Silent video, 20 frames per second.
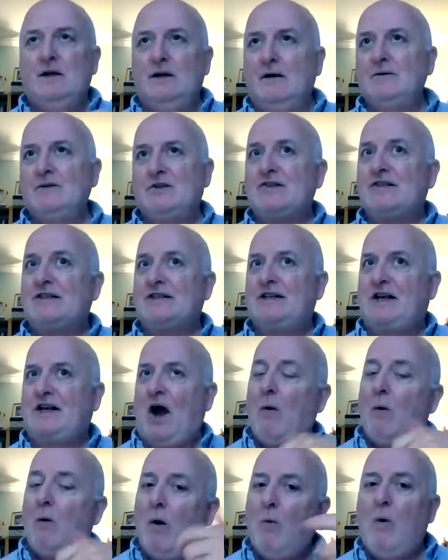You don't just
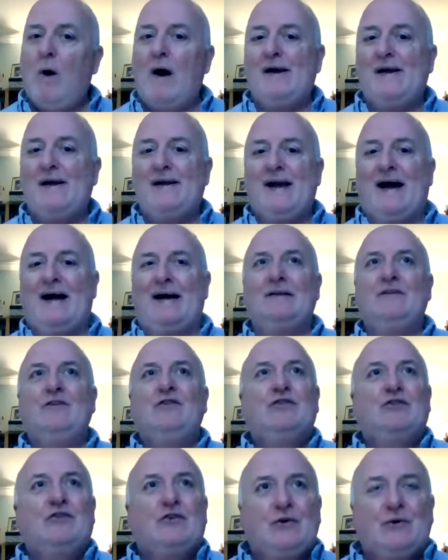go away
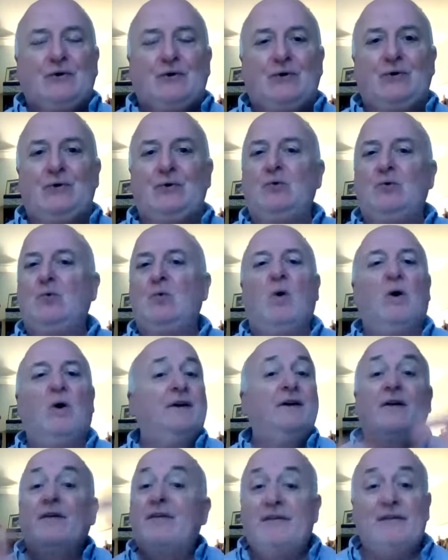and do
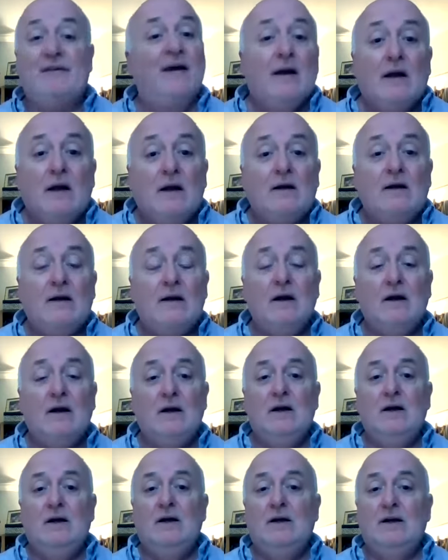what you think.
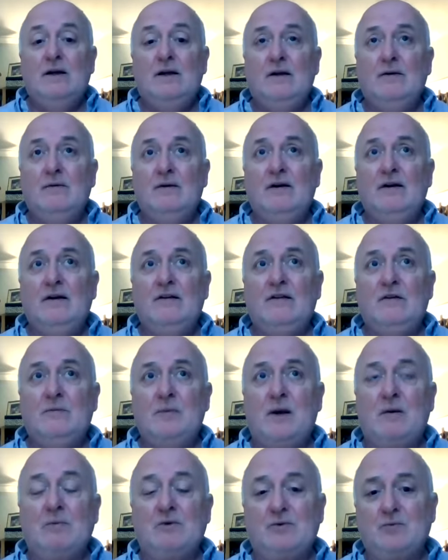You need to
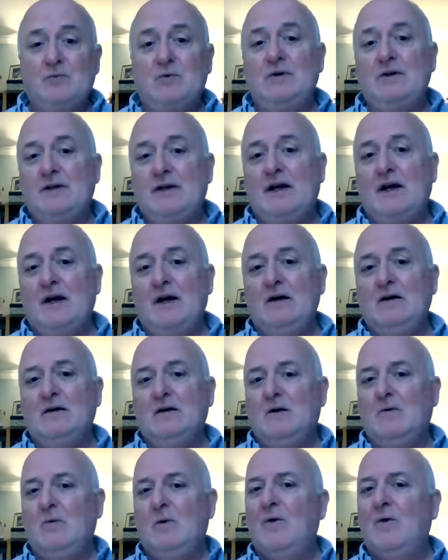be able to work
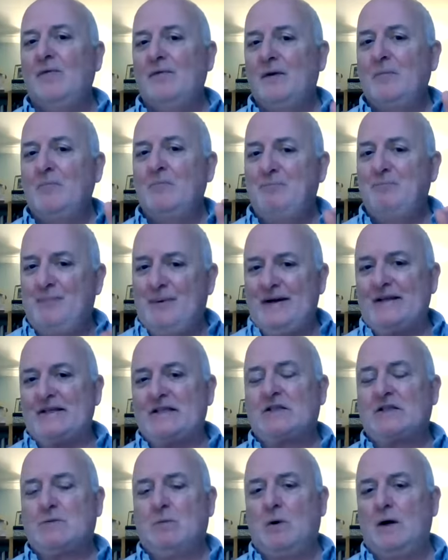out what the
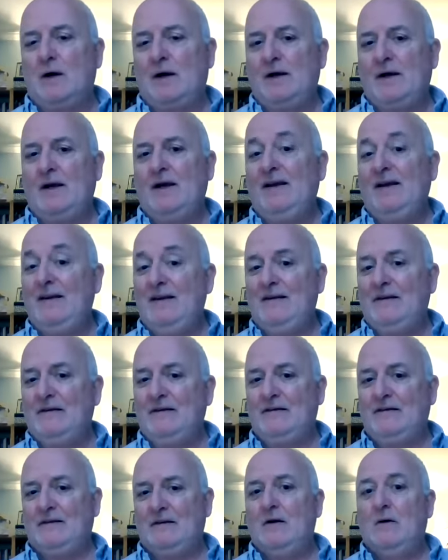best way
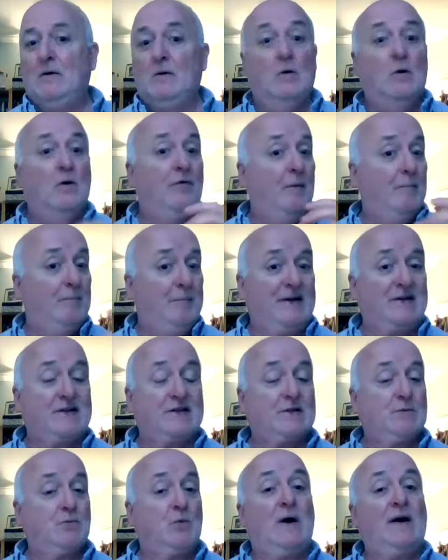is, or the
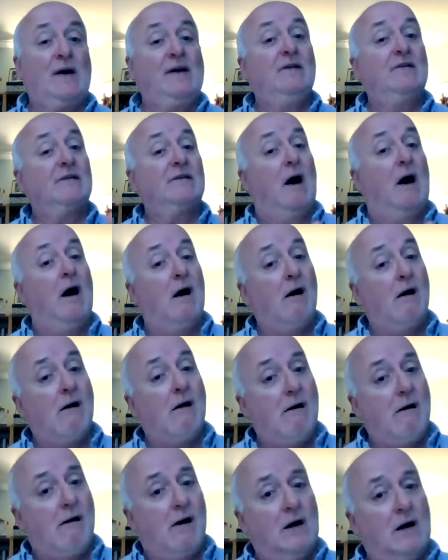best ways
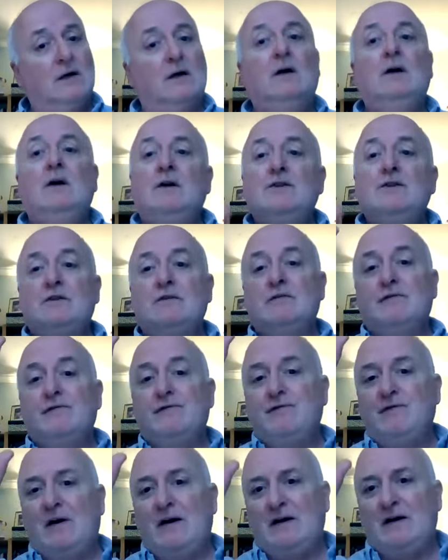are, to
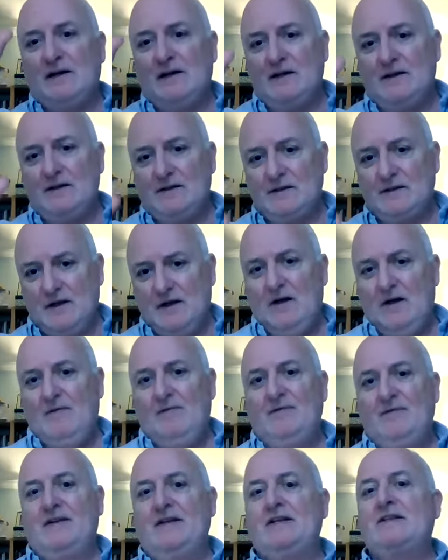find
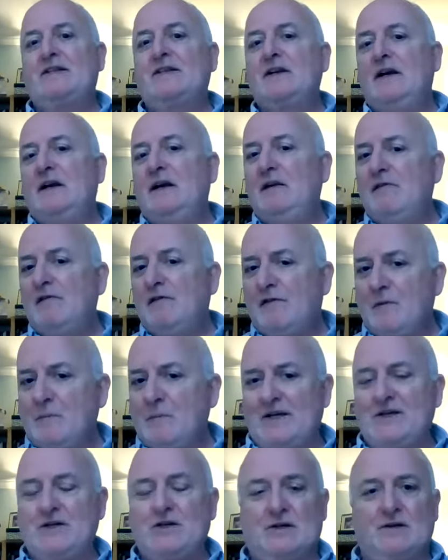this
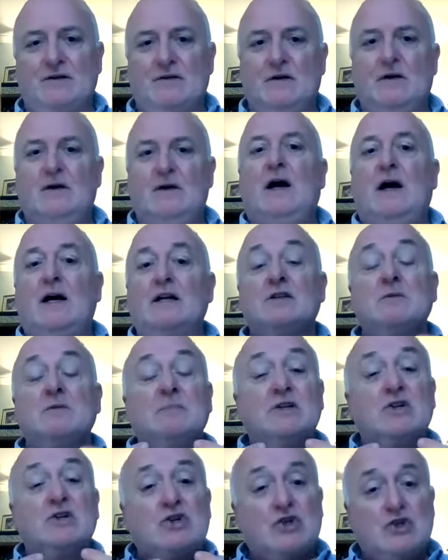information and to
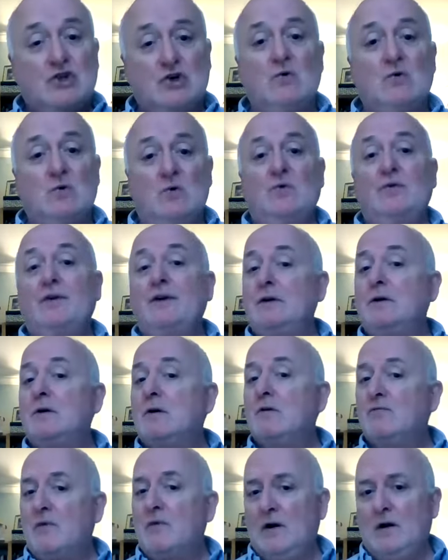be sure that you
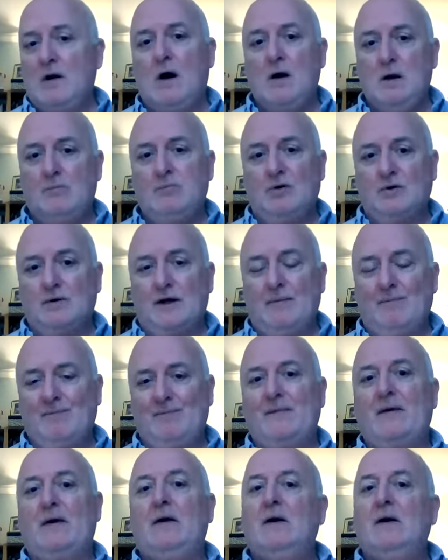can rely upon it.